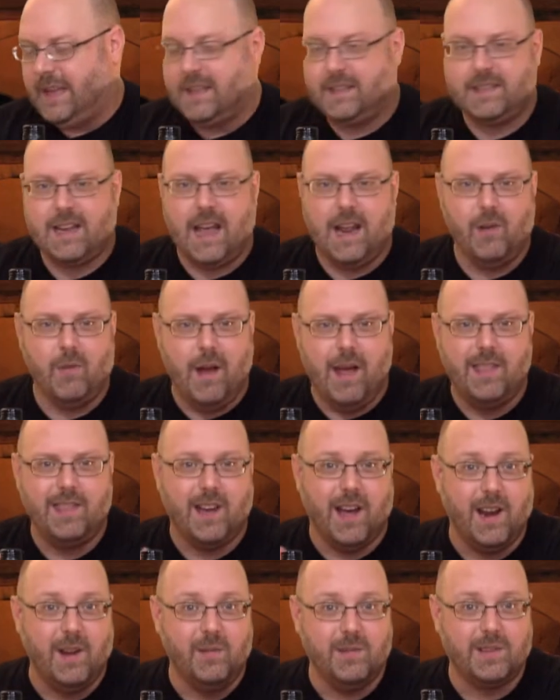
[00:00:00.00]
That's kind of what I
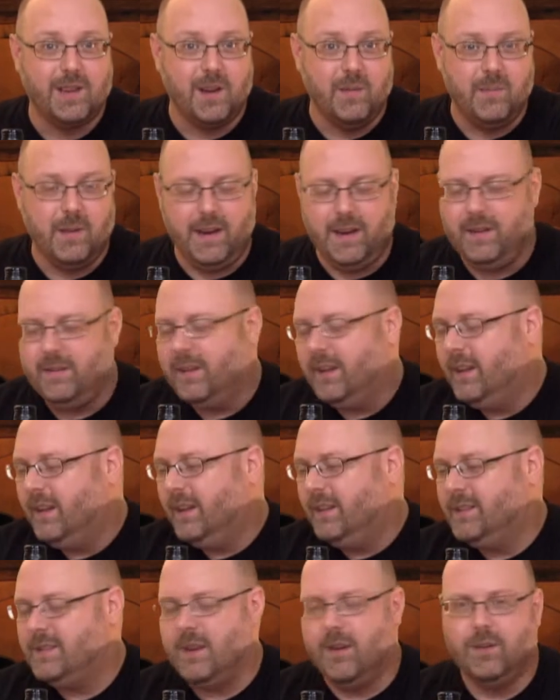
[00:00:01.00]
thought it was going to be.
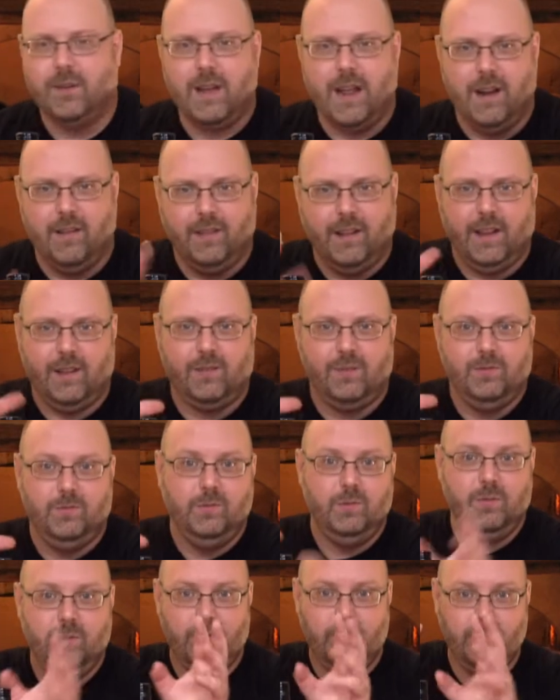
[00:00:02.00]
So kind of like.
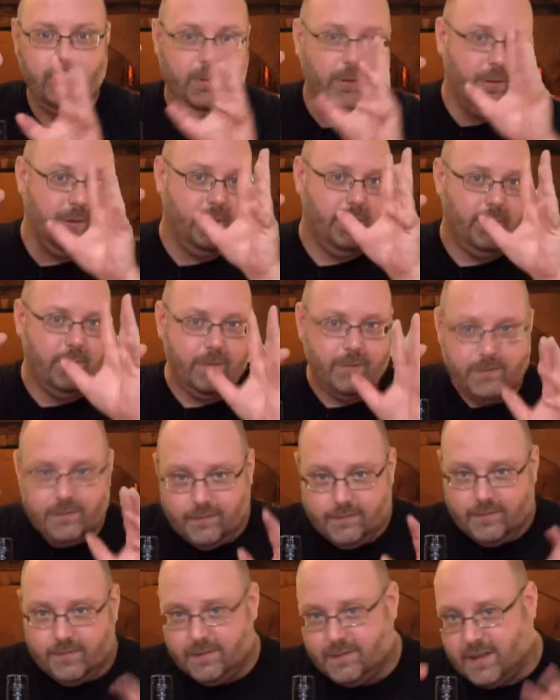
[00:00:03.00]
Woo, hmm,
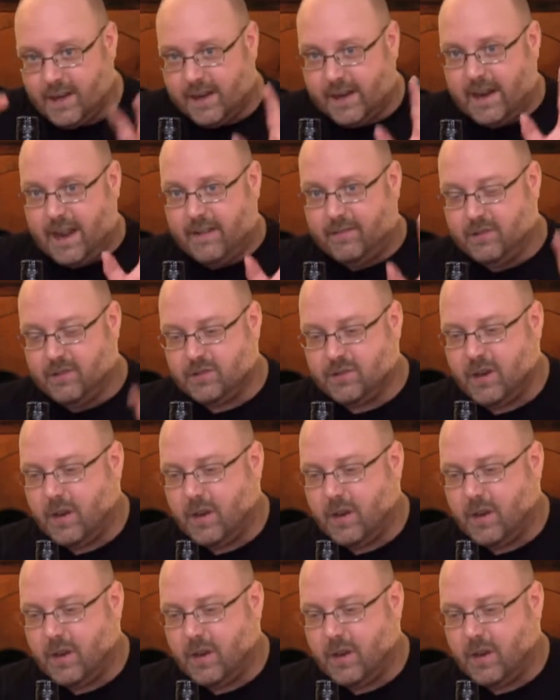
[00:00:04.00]
second half of the